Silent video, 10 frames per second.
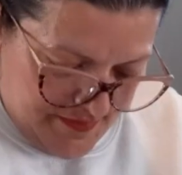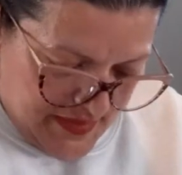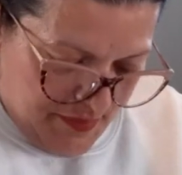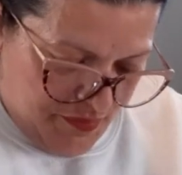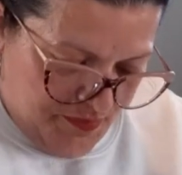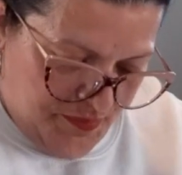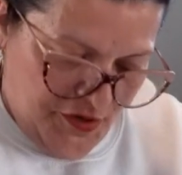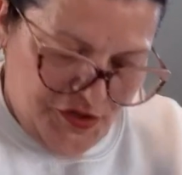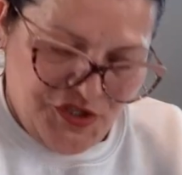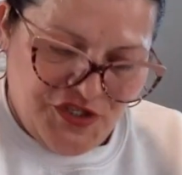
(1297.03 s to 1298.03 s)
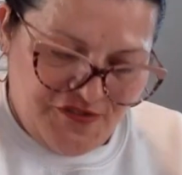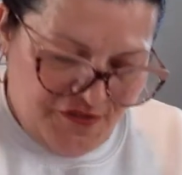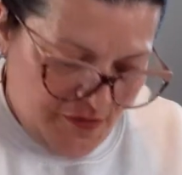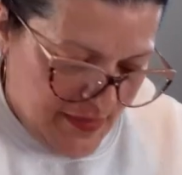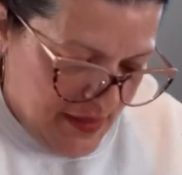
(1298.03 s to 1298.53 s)
I purchased
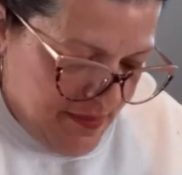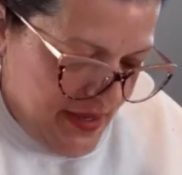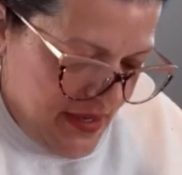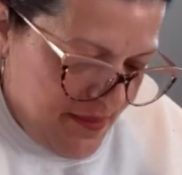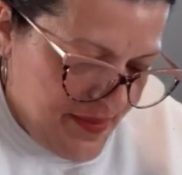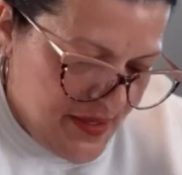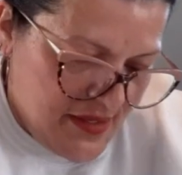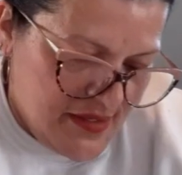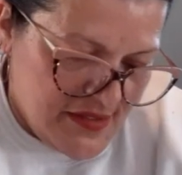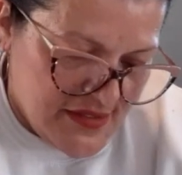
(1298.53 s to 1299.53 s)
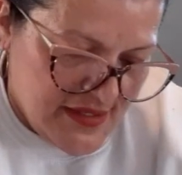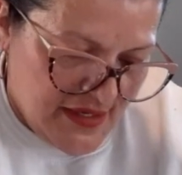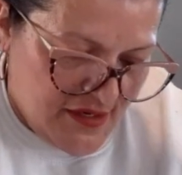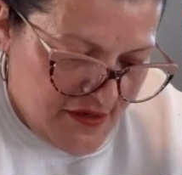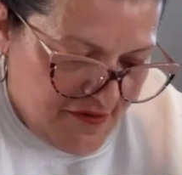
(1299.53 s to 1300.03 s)
for my babies.
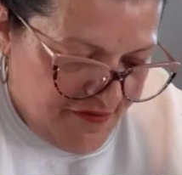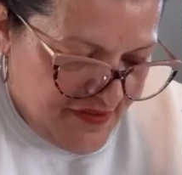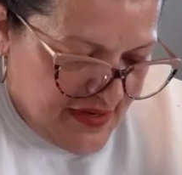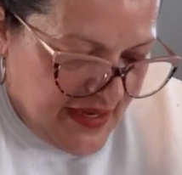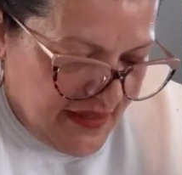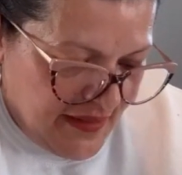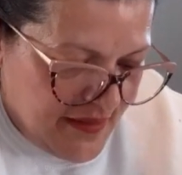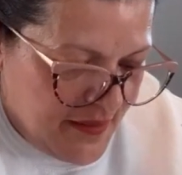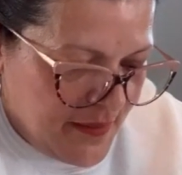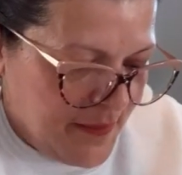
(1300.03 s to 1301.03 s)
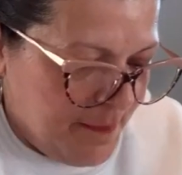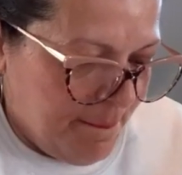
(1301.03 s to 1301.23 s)
I couldn't forget them.